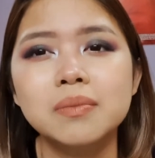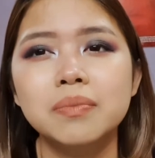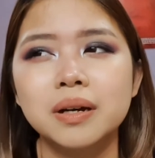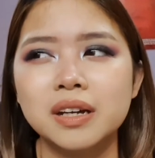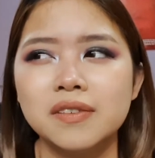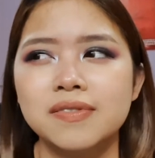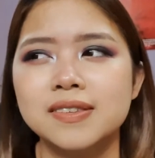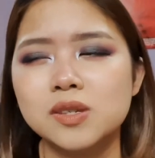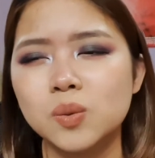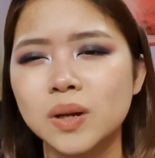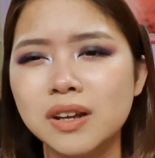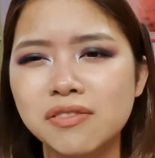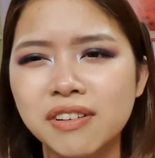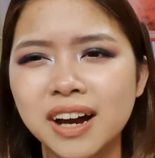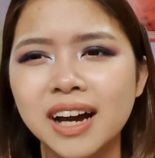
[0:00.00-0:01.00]
But if it's
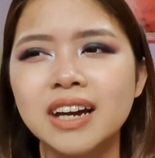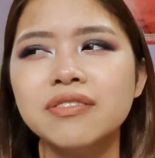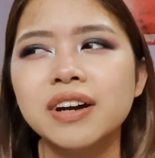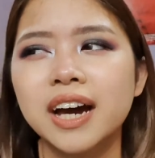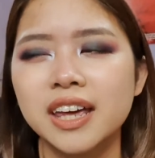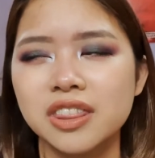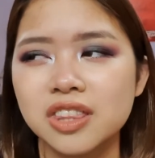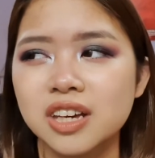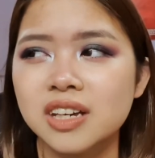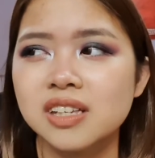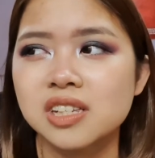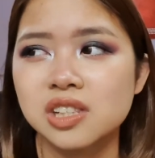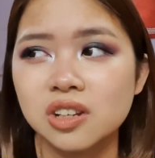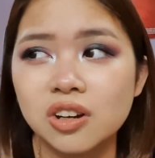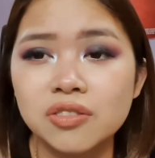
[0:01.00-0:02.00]
25, I think
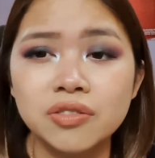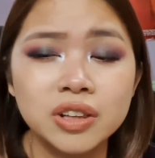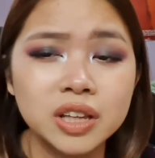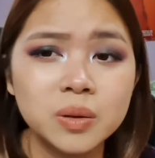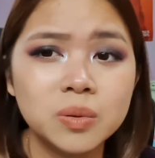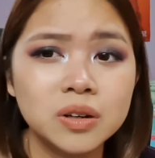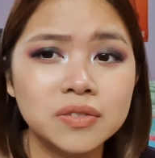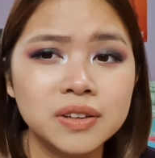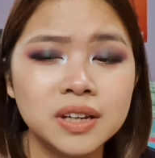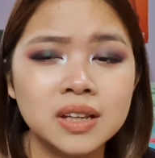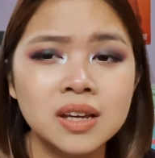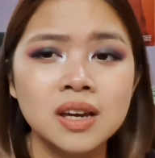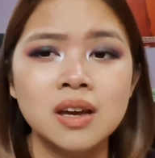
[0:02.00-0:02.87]
it's not really worth it.